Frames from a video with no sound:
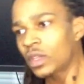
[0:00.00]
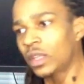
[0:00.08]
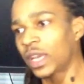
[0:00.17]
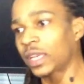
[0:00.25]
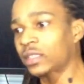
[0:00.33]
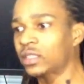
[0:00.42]

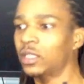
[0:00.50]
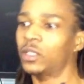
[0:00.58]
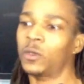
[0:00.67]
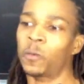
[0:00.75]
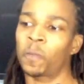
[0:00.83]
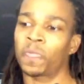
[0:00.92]
Like,
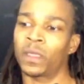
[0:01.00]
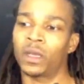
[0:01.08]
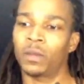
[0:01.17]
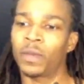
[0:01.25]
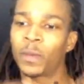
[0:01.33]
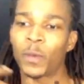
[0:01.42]
so
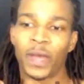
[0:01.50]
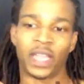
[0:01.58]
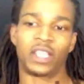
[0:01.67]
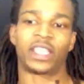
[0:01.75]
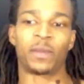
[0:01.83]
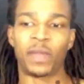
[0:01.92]
people
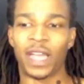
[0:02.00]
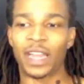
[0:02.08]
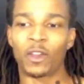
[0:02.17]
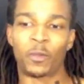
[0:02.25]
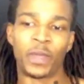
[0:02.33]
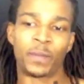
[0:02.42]
might look at me.
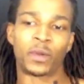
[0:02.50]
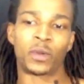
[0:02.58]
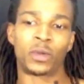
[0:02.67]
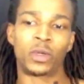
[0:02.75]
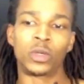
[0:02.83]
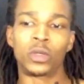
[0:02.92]
I know
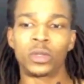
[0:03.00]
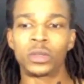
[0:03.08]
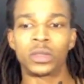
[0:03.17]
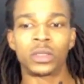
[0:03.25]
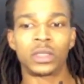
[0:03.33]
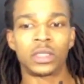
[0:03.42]
people
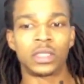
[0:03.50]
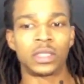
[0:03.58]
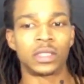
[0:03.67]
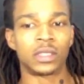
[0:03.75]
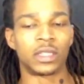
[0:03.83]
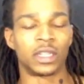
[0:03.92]
who
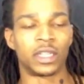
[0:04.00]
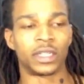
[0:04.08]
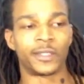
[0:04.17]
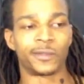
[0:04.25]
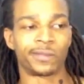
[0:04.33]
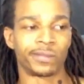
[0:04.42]

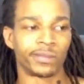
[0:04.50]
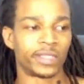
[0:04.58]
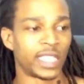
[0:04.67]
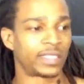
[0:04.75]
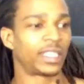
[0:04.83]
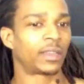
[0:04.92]

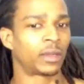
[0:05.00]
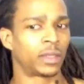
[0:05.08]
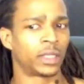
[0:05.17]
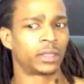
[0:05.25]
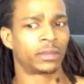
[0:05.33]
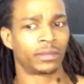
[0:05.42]
take
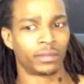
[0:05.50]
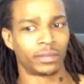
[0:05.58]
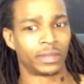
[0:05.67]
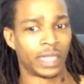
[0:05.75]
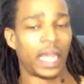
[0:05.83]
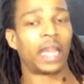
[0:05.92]
steroids
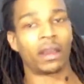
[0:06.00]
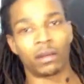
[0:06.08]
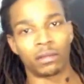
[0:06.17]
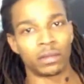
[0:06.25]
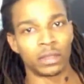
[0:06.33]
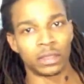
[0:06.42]

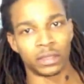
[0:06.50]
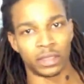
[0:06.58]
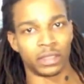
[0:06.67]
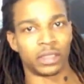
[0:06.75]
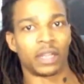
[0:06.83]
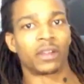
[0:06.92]
now,
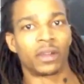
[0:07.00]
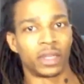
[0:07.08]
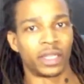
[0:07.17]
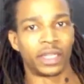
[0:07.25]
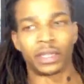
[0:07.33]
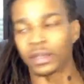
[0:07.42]
and they're
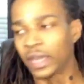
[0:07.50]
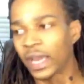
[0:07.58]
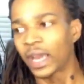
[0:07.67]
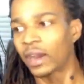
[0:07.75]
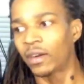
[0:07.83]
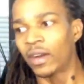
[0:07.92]
on gear
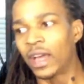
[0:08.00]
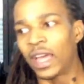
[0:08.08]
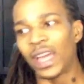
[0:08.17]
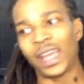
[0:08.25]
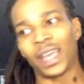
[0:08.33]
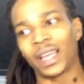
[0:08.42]
now,
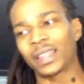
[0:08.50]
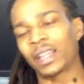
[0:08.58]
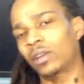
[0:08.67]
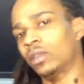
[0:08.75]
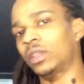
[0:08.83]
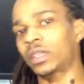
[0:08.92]
and they
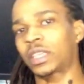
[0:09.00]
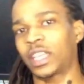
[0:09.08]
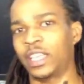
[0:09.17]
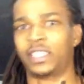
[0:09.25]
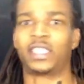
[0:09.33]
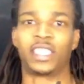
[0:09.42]
don't
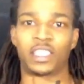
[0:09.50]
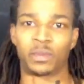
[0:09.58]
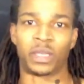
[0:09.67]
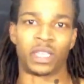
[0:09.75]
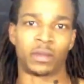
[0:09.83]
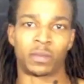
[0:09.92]
look as good as
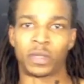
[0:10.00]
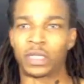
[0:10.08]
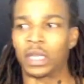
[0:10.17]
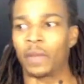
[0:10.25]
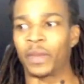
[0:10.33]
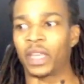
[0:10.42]
me.
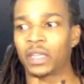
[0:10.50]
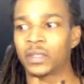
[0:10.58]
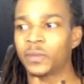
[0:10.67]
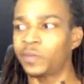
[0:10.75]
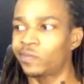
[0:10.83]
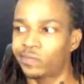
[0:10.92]
But I
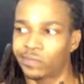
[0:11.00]
mean,